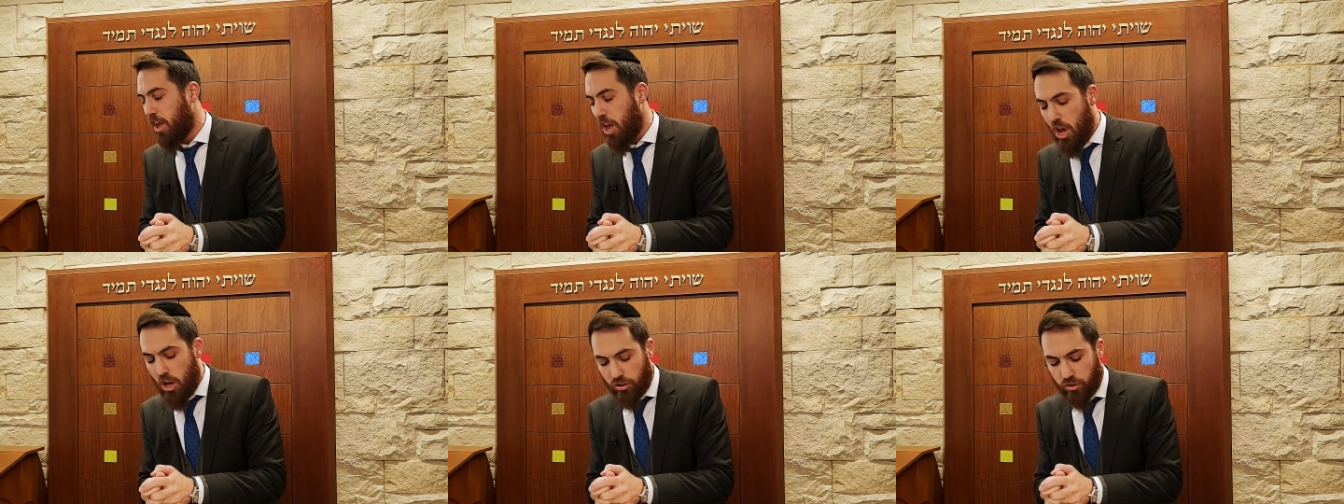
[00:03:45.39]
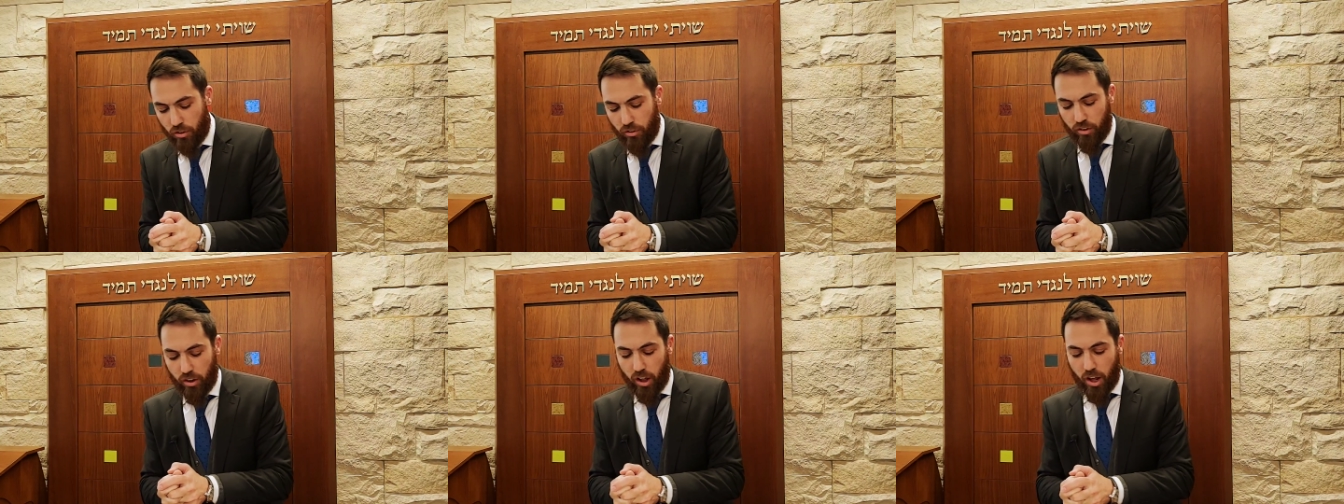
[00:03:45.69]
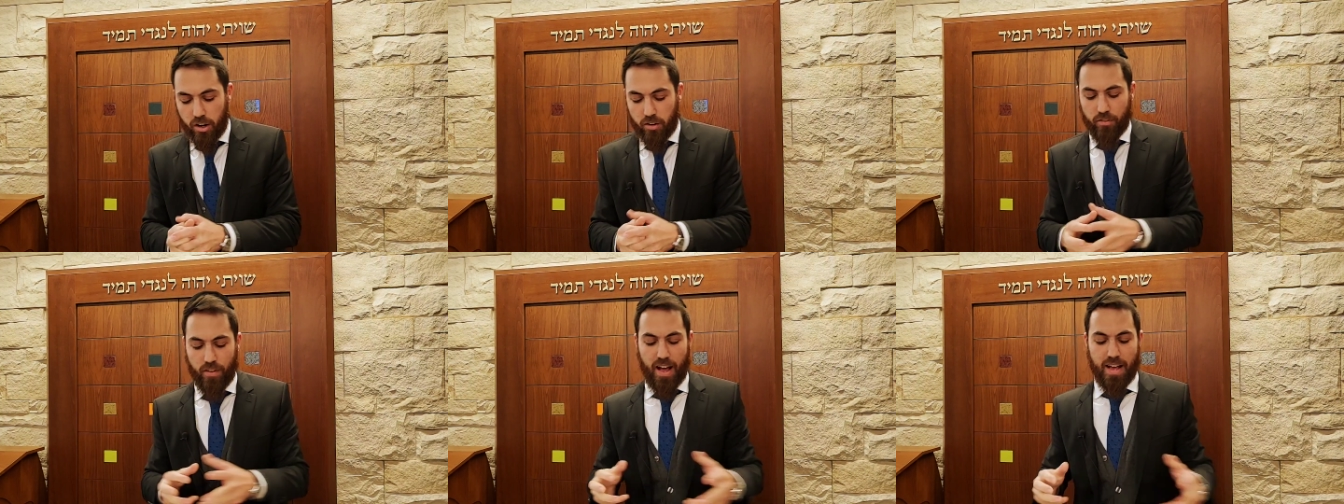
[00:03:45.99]
So Reb
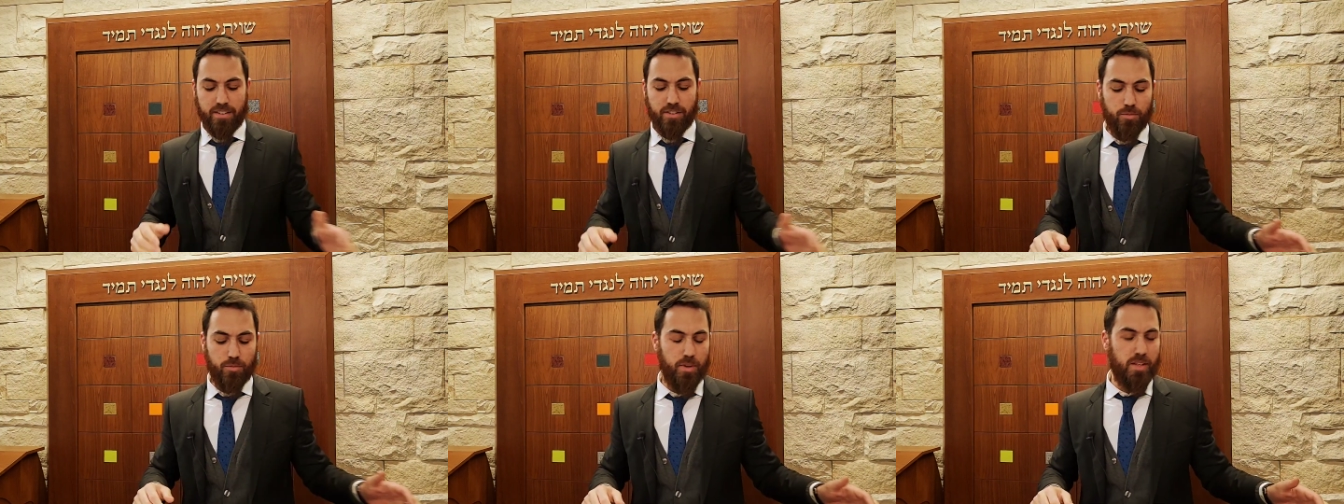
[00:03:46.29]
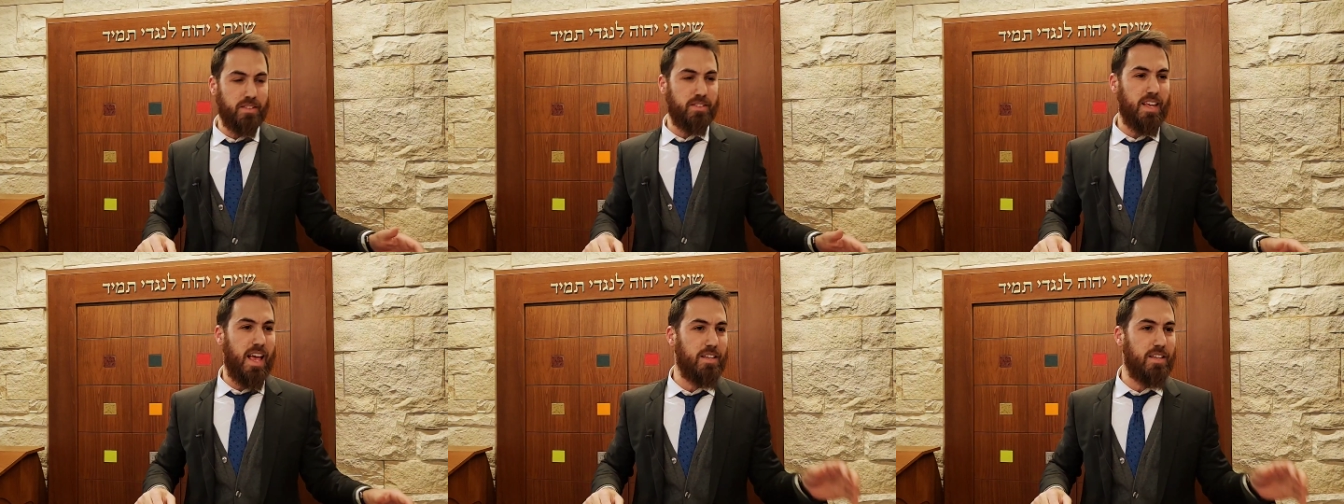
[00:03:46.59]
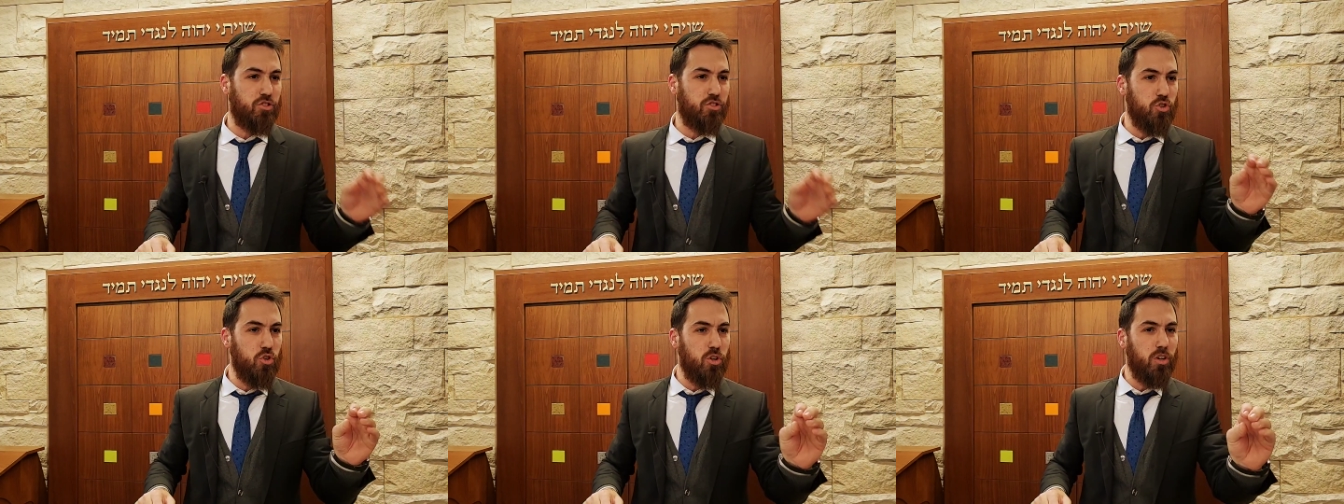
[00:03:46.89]
Elchanan Wasserman
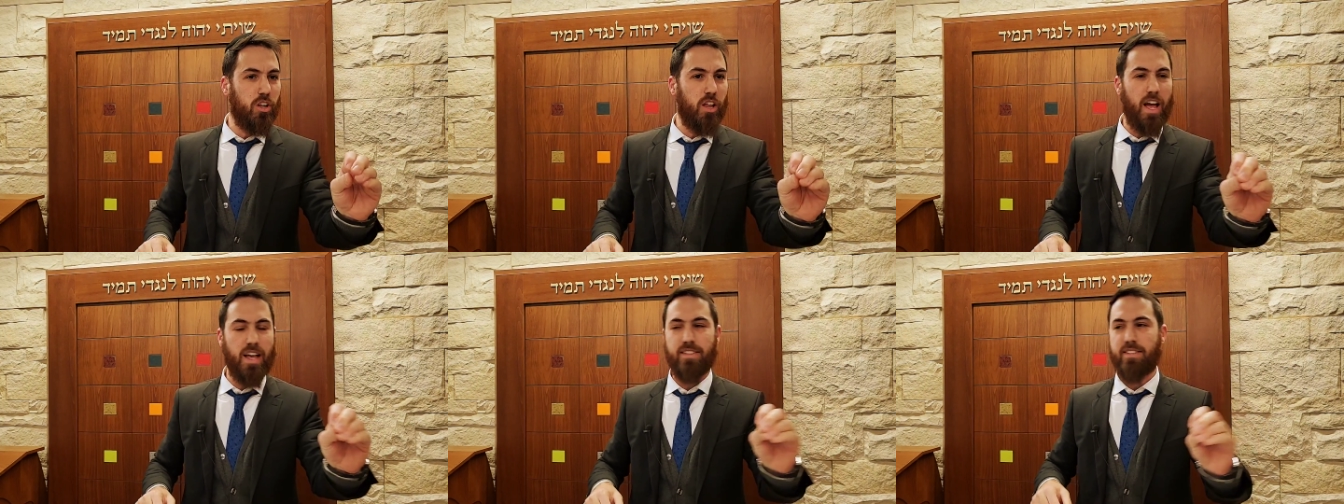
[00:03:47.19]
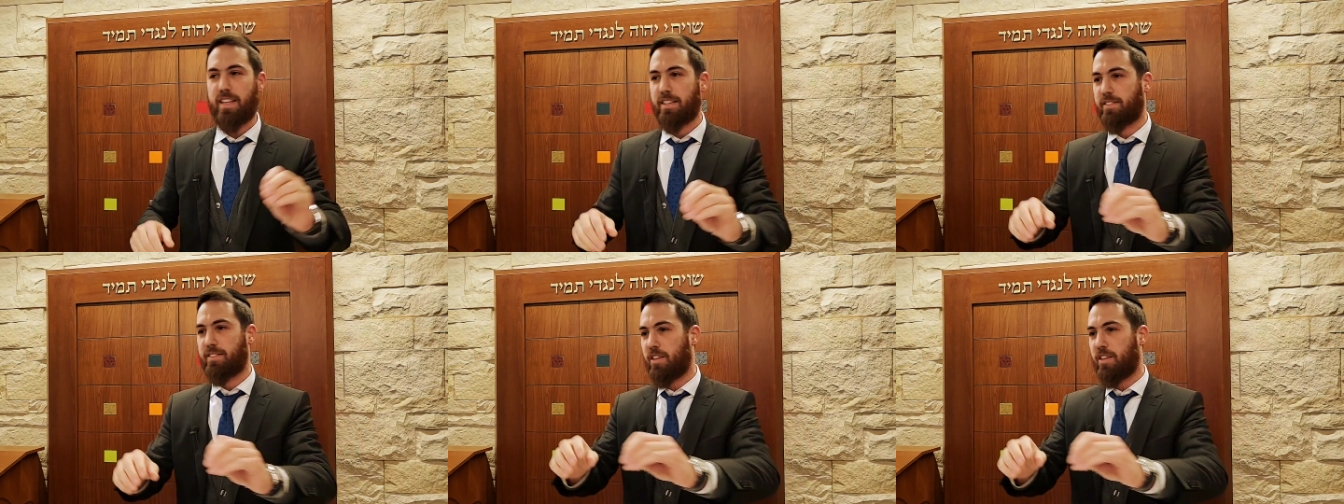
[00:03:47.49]
says, utilize this